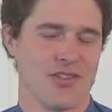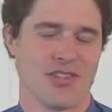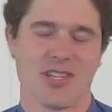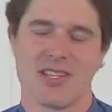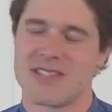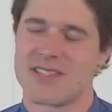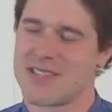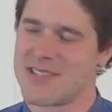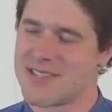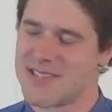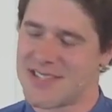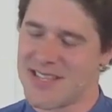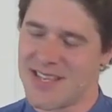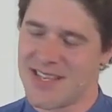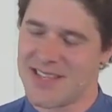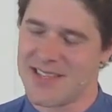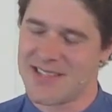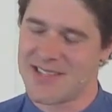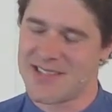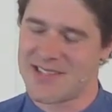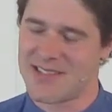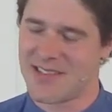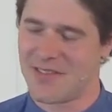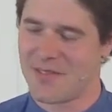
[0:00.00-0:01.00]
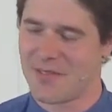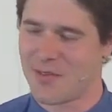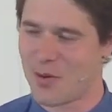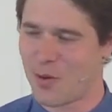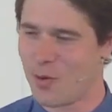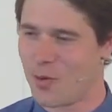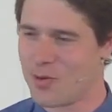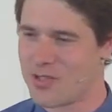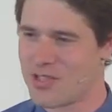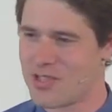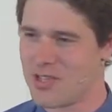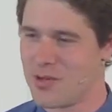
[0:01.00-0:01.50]
Jesus says, of
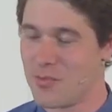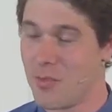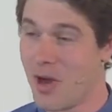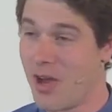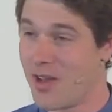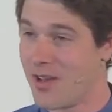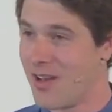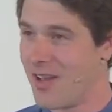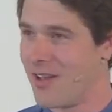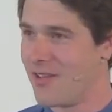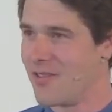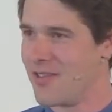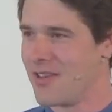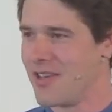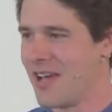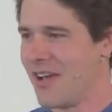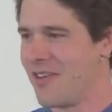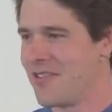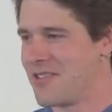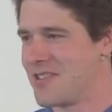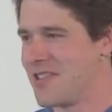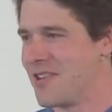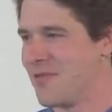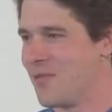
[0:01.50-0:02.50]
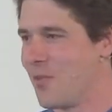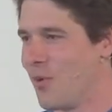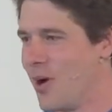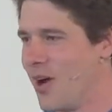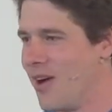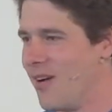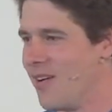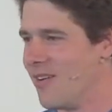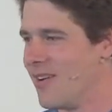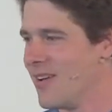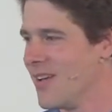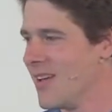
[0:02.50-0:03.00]
course, you might know the narrative
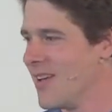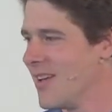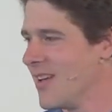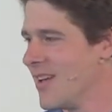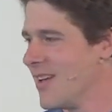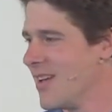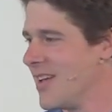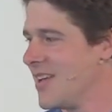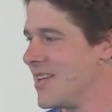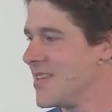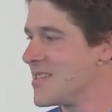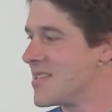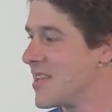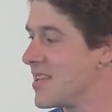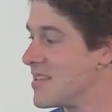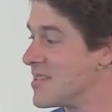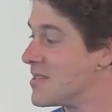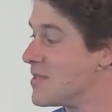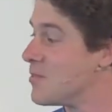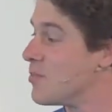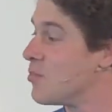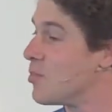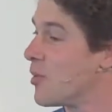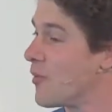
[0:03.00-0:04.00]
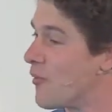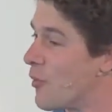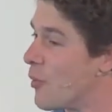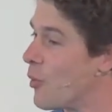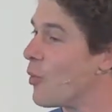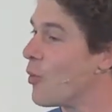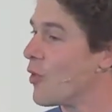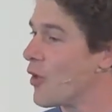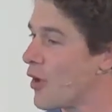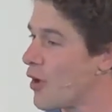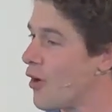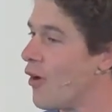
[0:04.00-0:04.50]
well. He says,
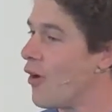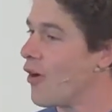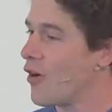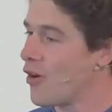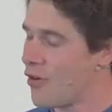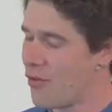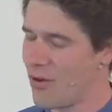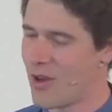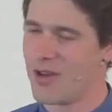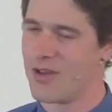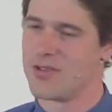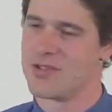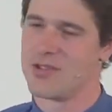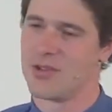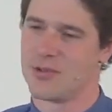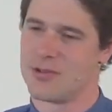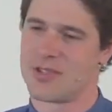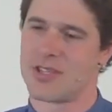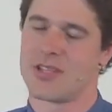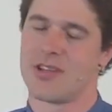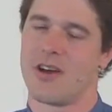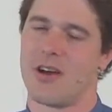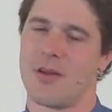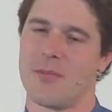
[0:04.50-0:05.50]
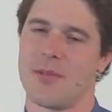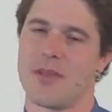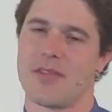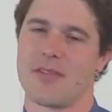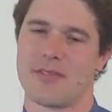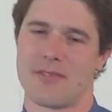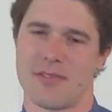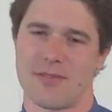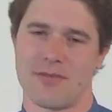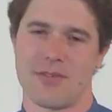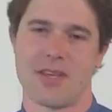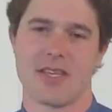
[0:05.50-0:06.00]
before the cock crows, you'll deny me
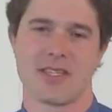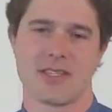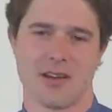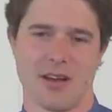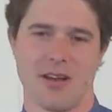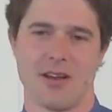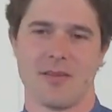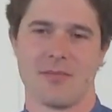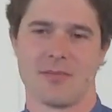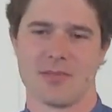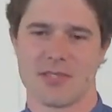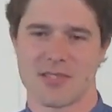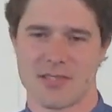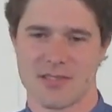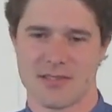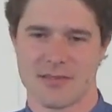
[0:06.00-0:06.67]
three times.